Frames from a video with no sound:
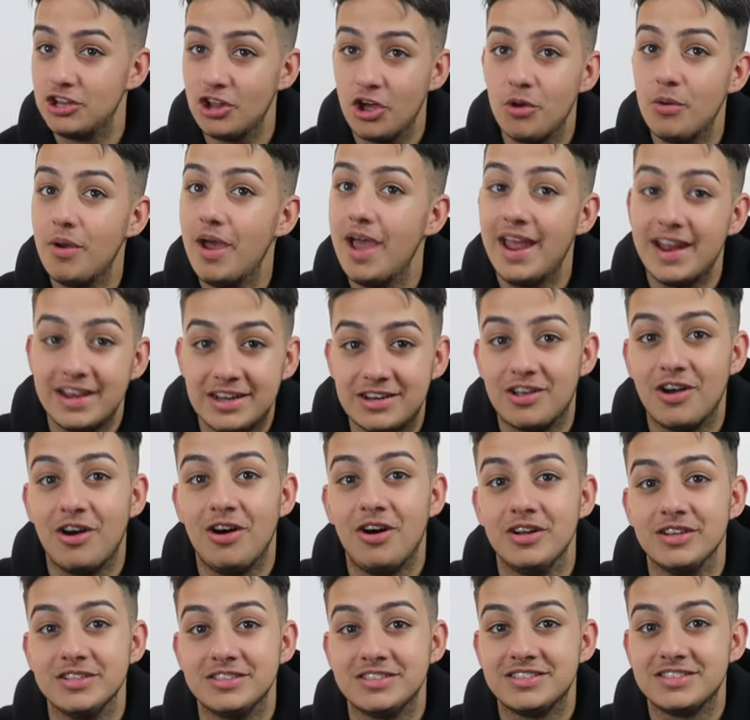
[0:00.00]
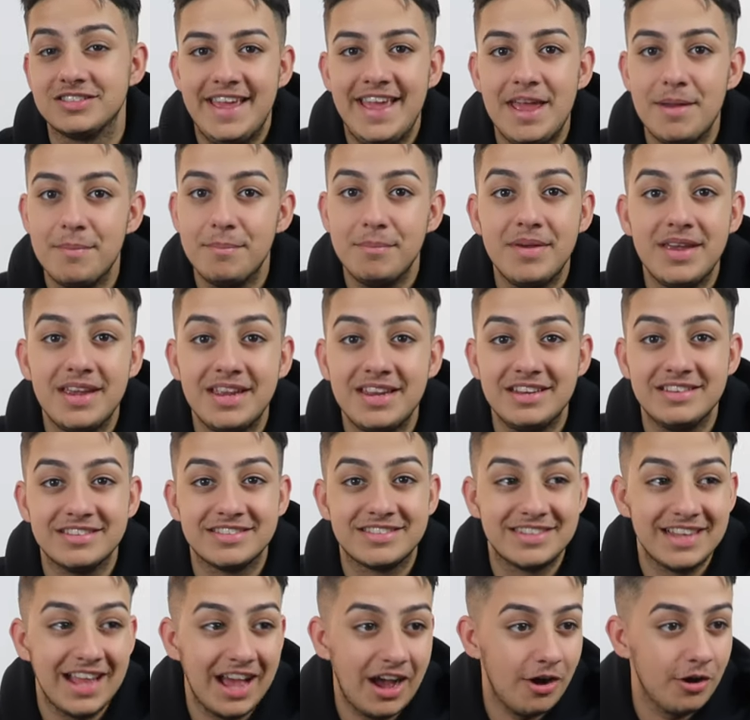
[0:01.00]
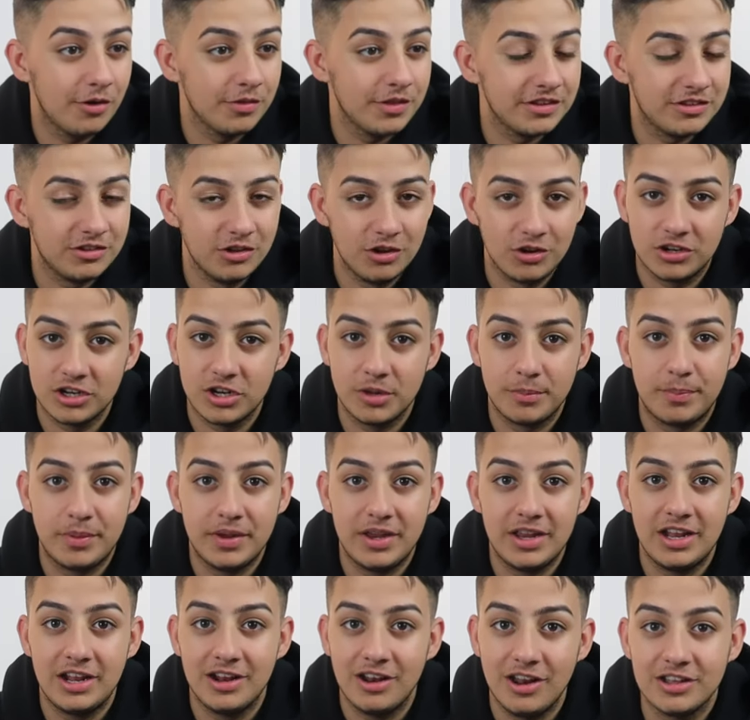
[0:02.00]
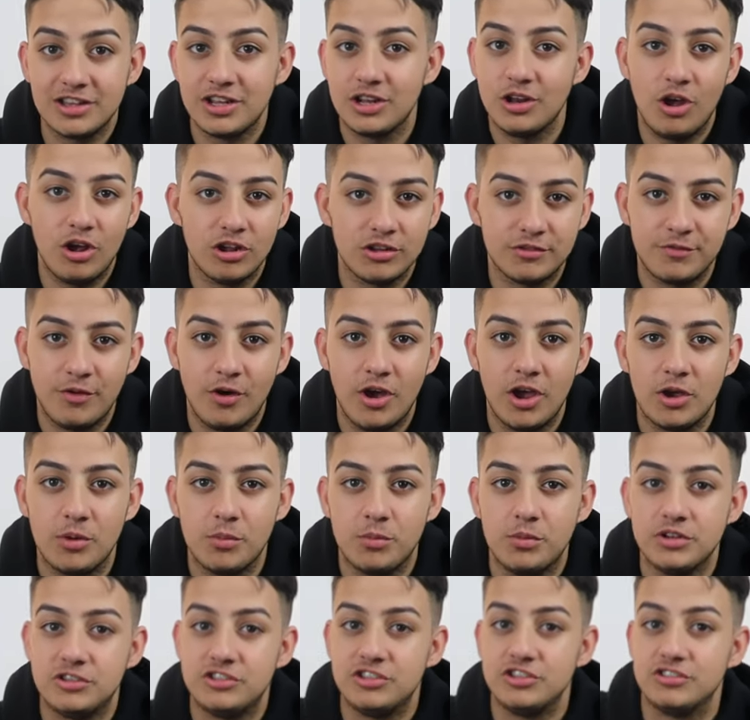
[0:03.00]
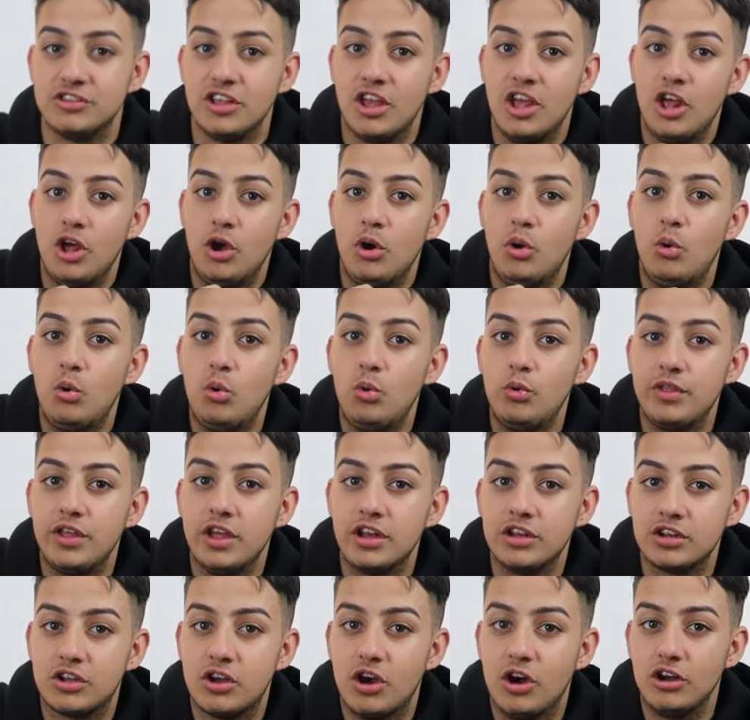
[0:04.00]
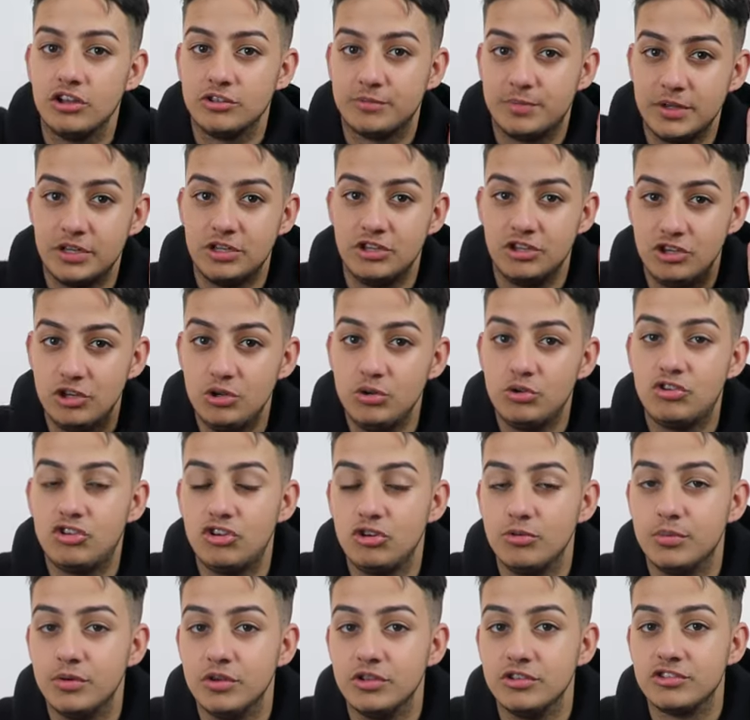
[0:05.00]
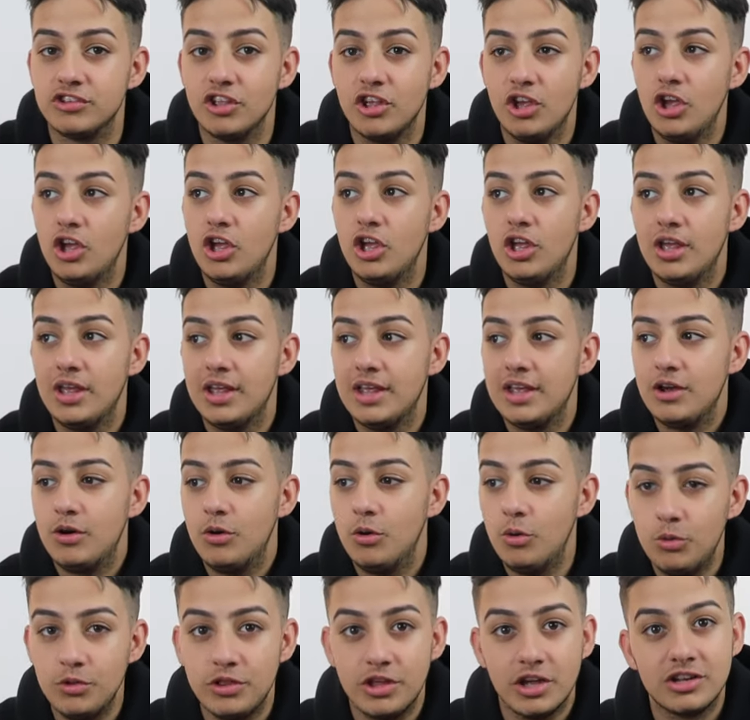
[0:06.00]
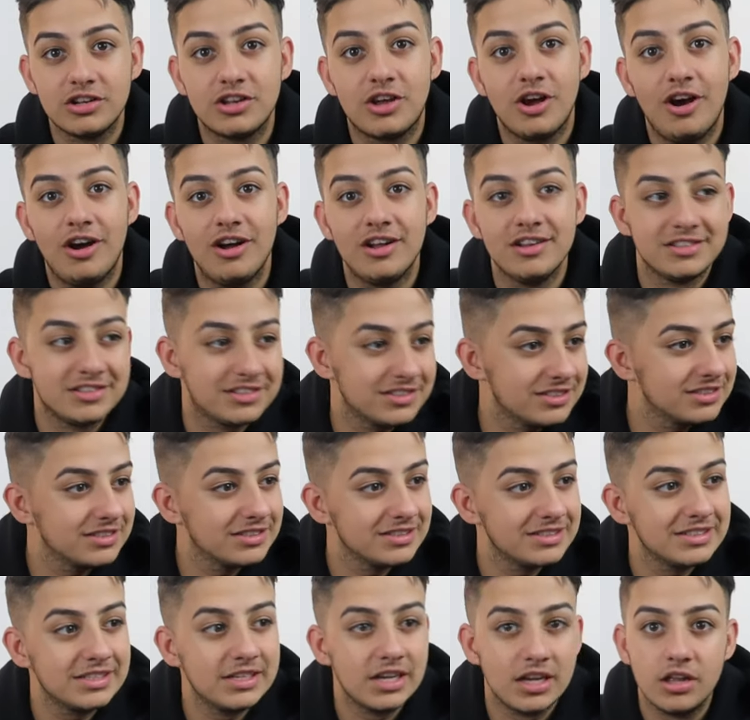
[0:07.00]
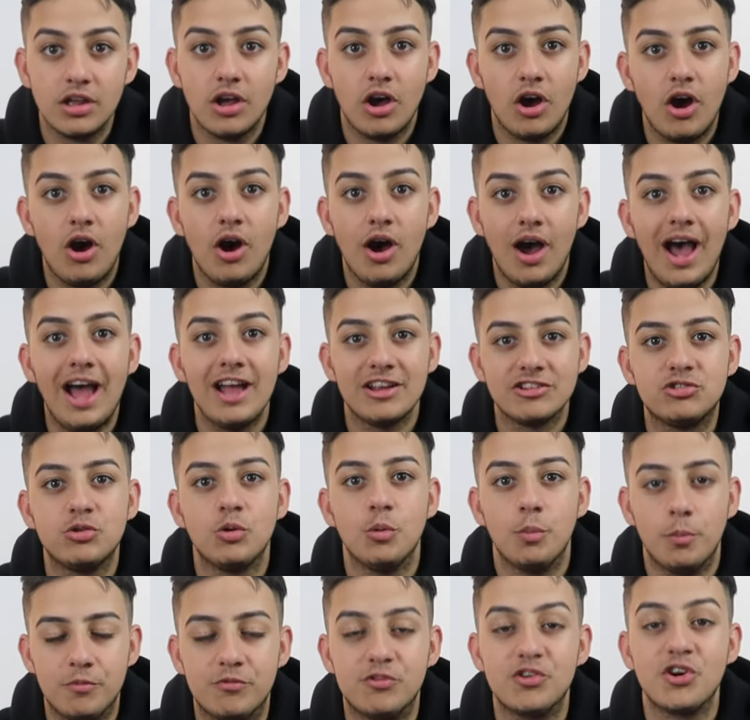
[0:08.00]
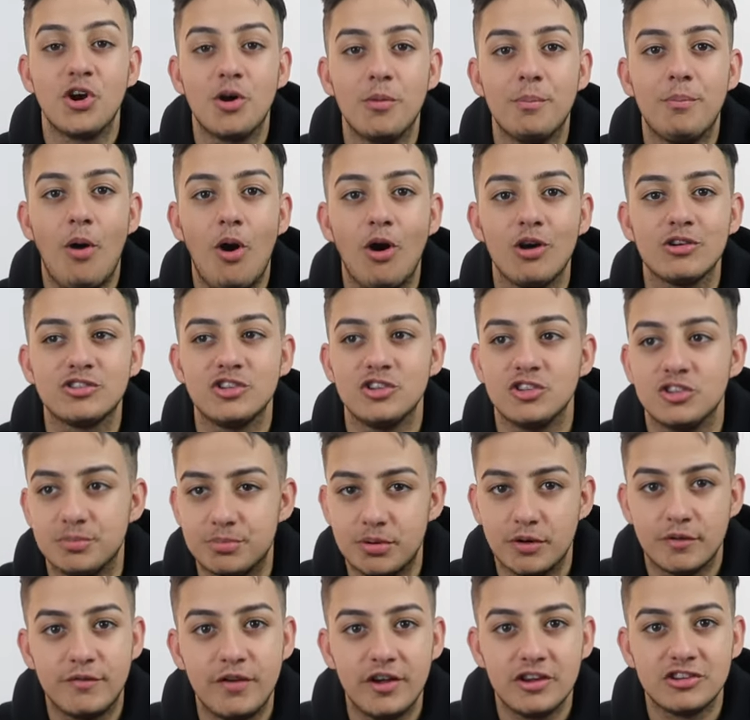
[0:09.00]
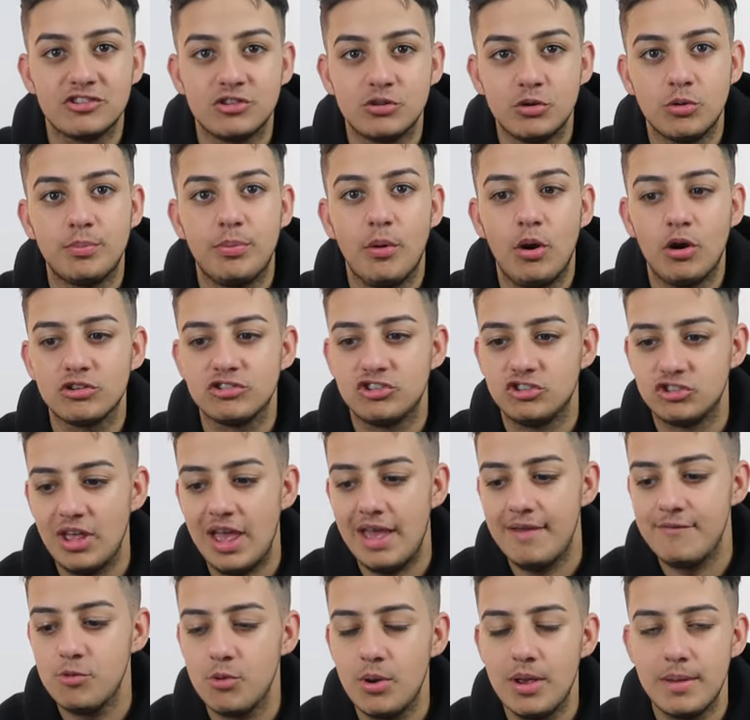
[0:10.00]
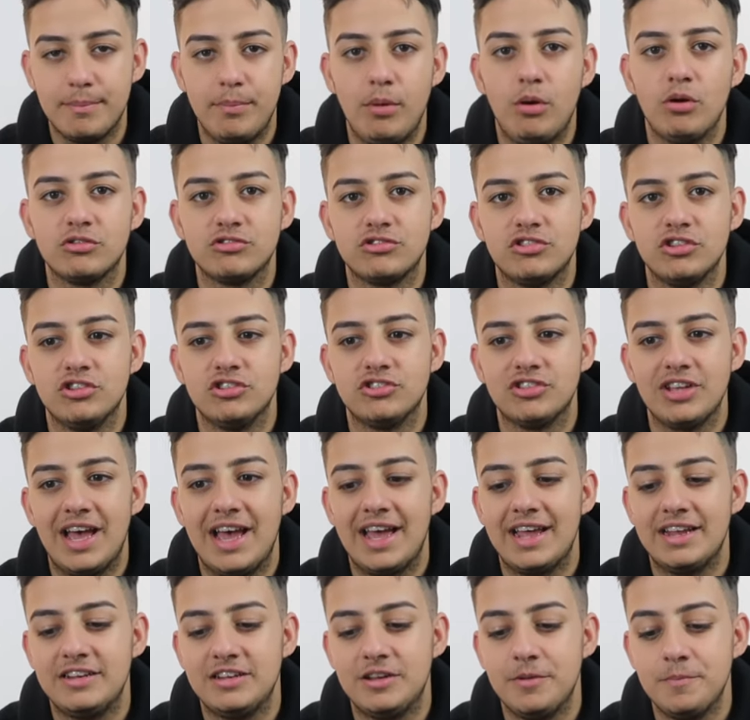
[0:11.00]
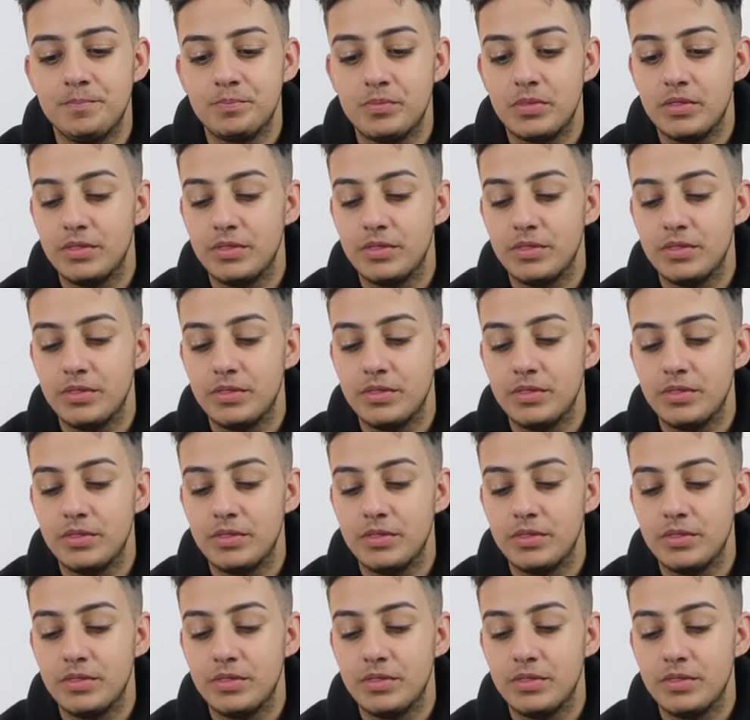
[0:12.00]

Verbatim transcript: no head guards, it means now there's not going to be like the last fight, which is all the undercards being YouTubers. All the undercards are actual real boxers, professional boxers, heavyweight boxers, and